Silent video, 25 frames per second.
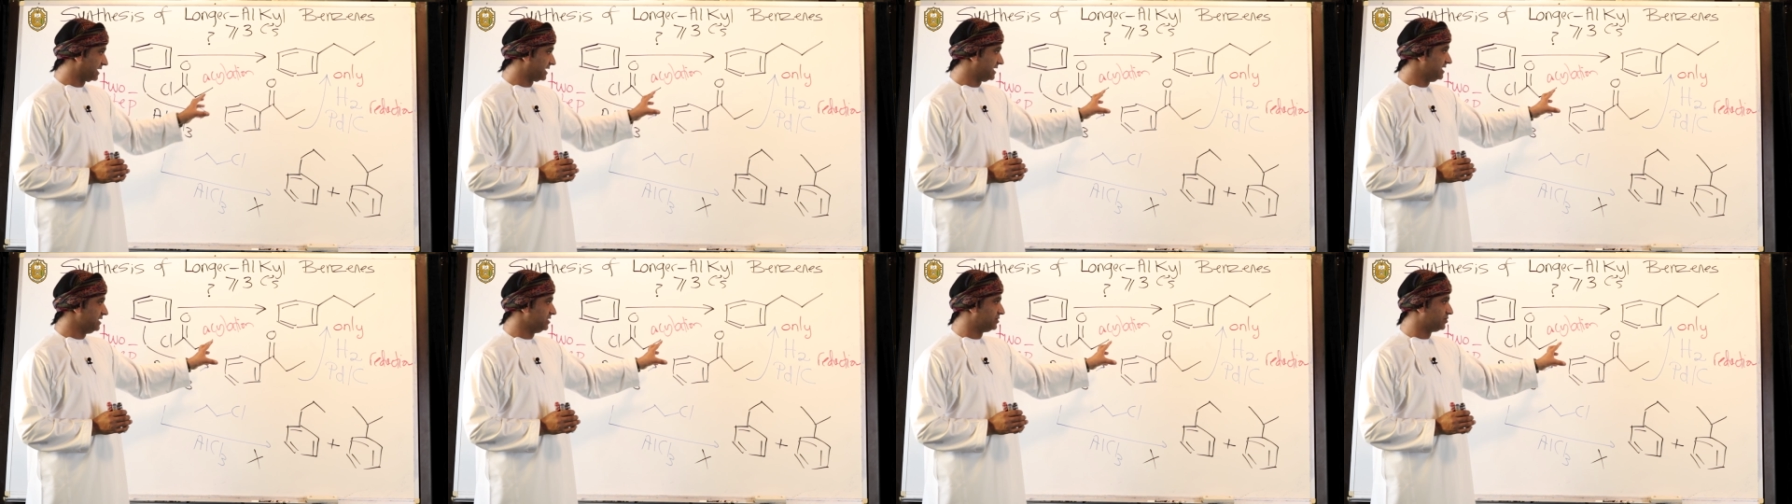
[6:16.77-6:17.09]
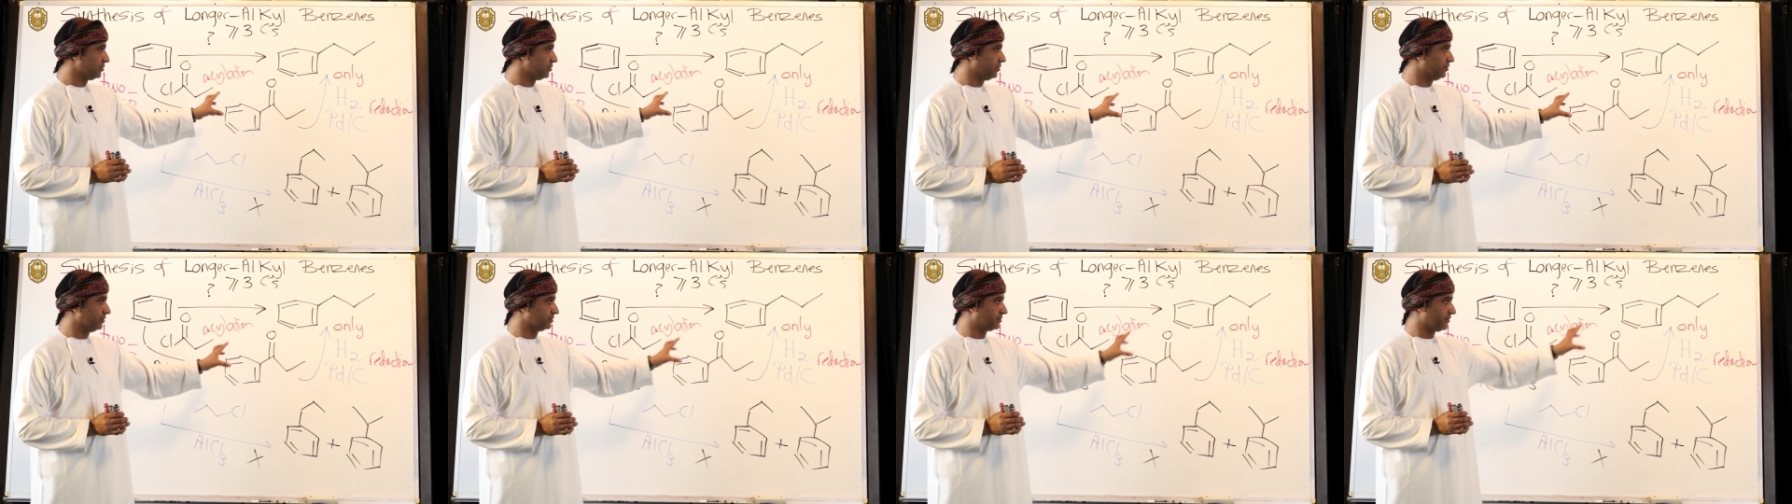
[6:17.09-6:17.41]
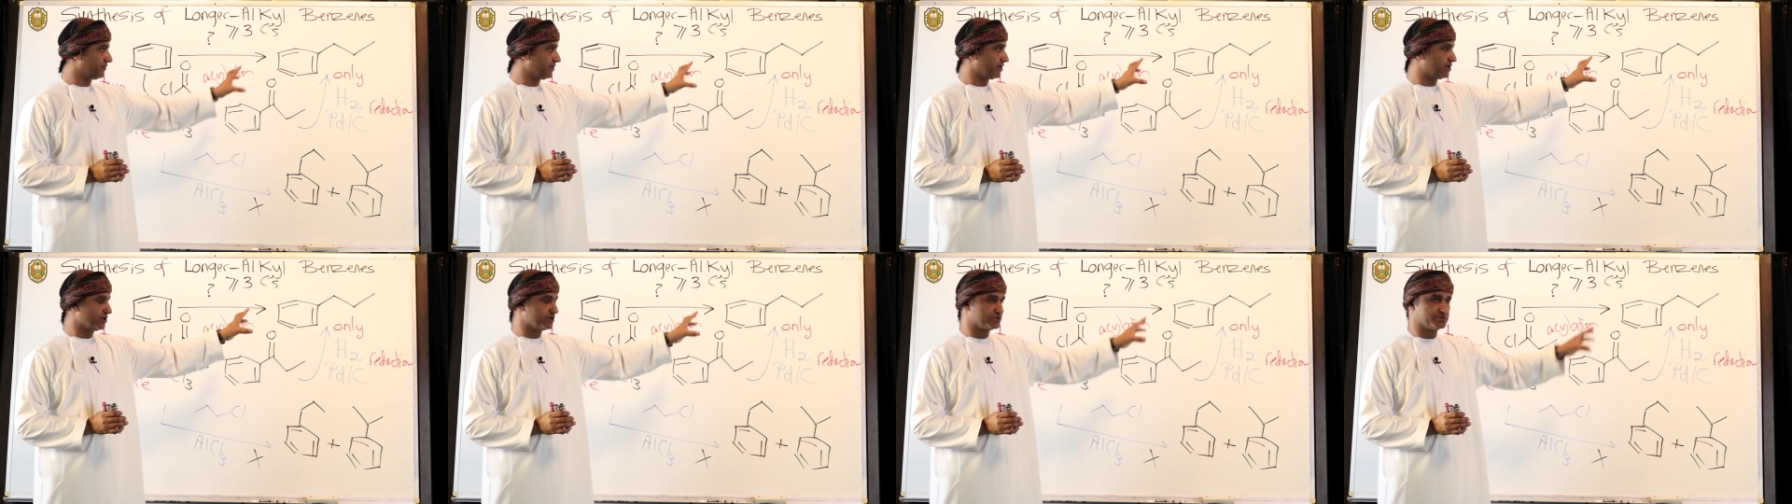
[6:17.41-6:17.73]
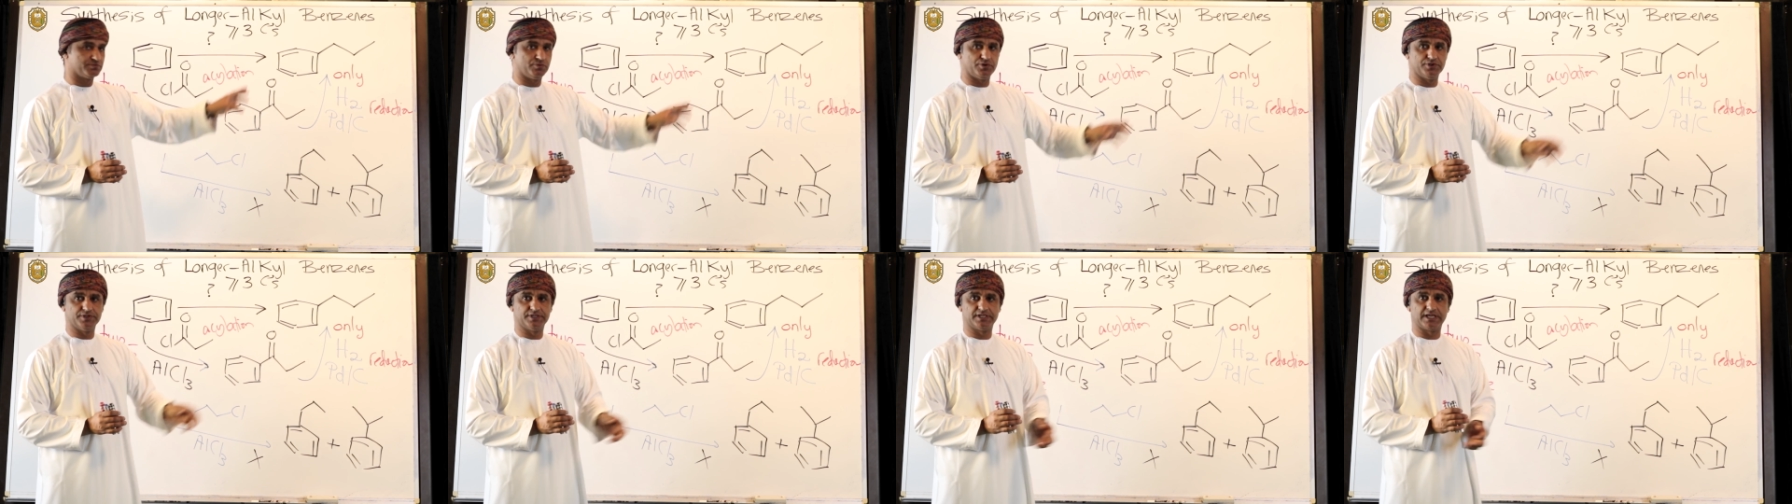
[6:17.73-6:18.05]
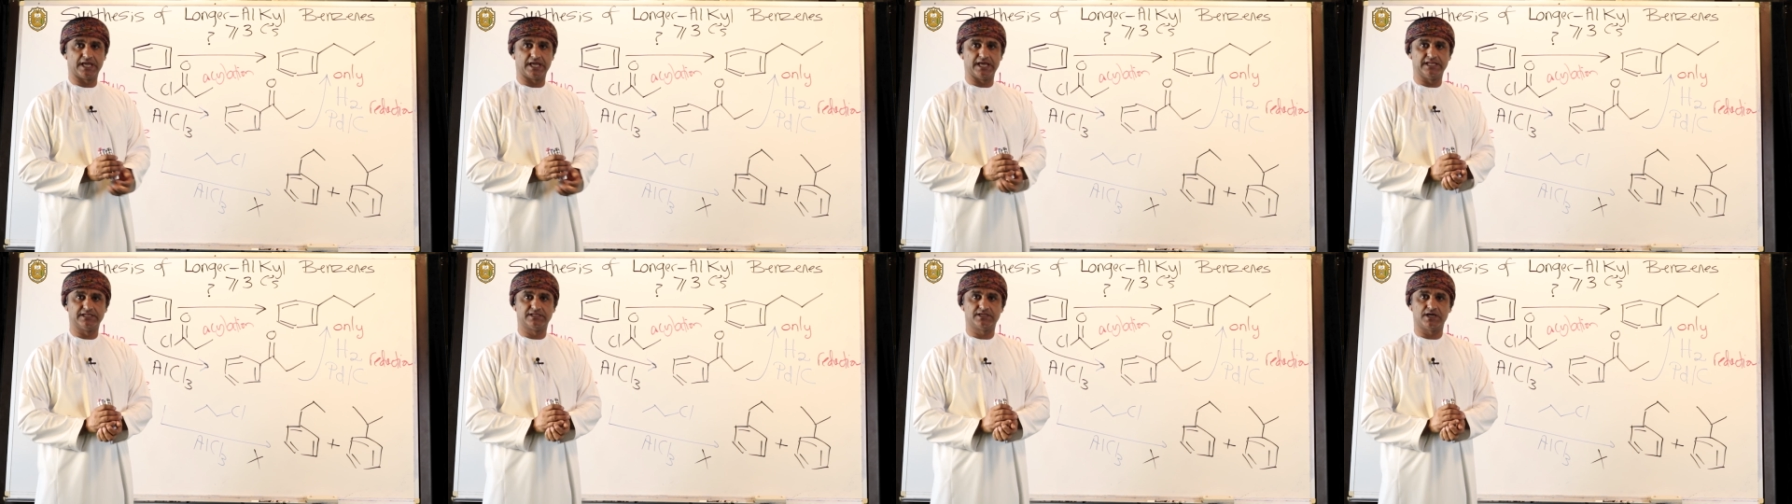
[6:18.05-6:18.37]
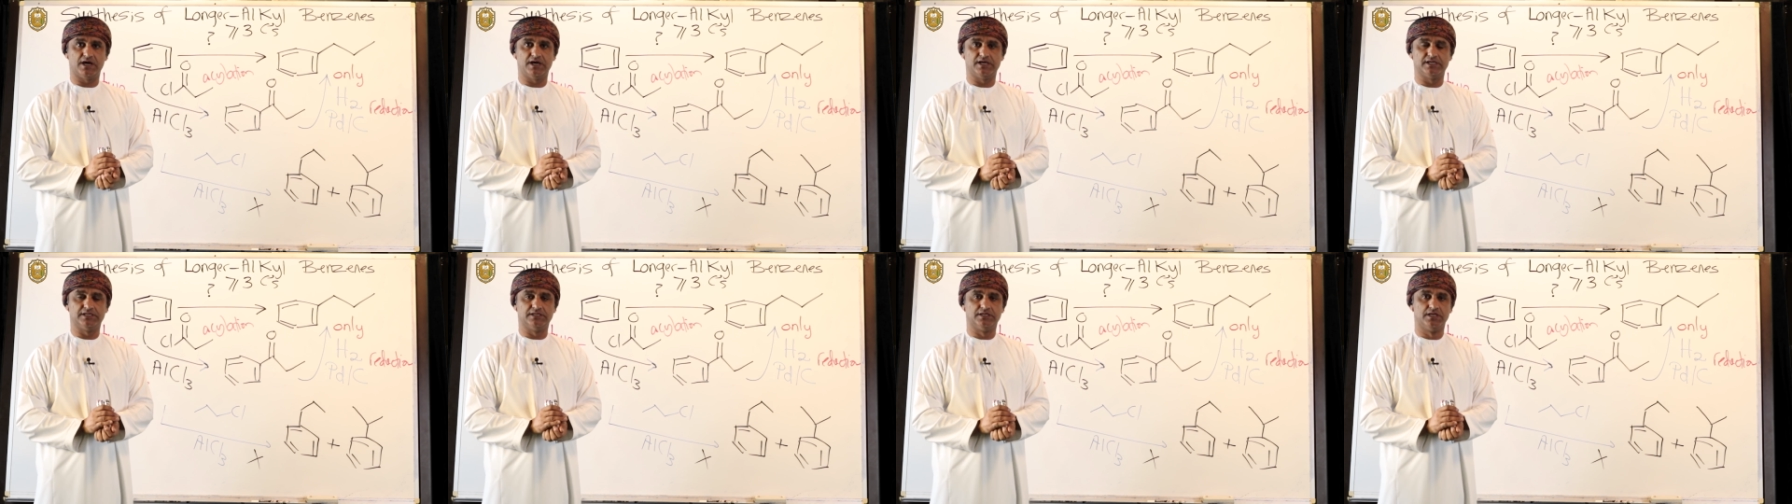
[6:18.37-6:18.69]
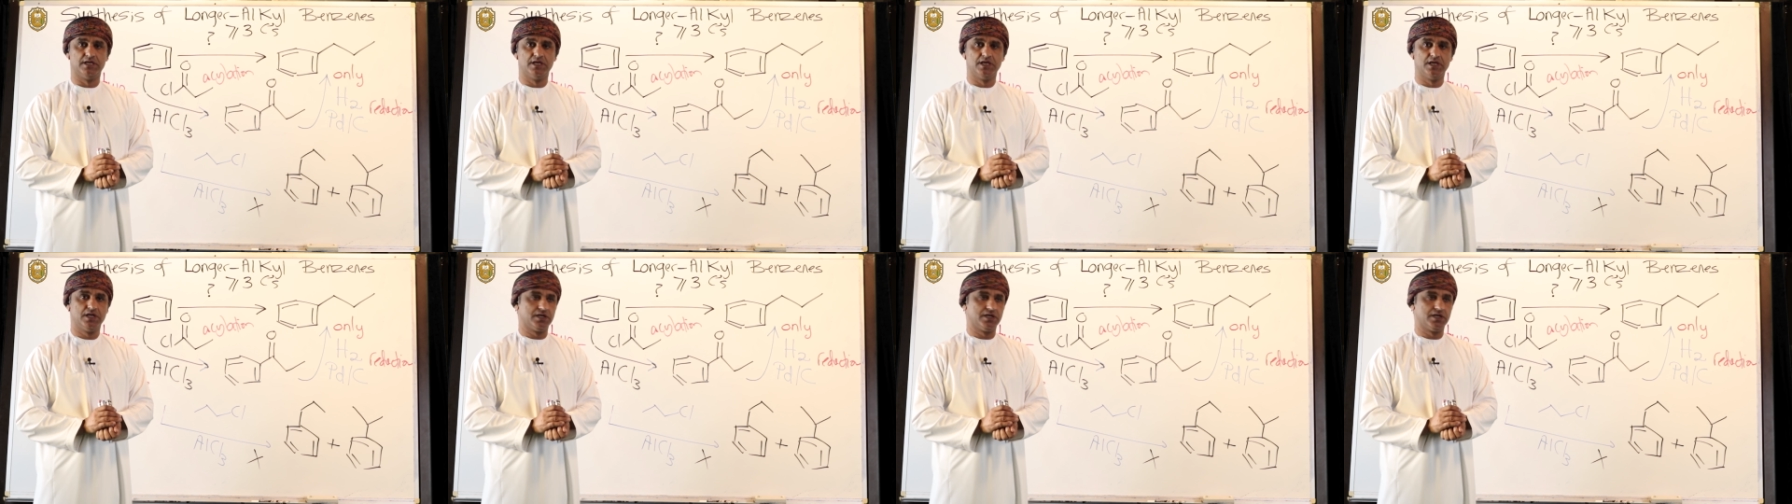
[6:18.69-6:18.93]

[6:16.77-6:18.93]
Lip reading: ketone to the corresponding alkyl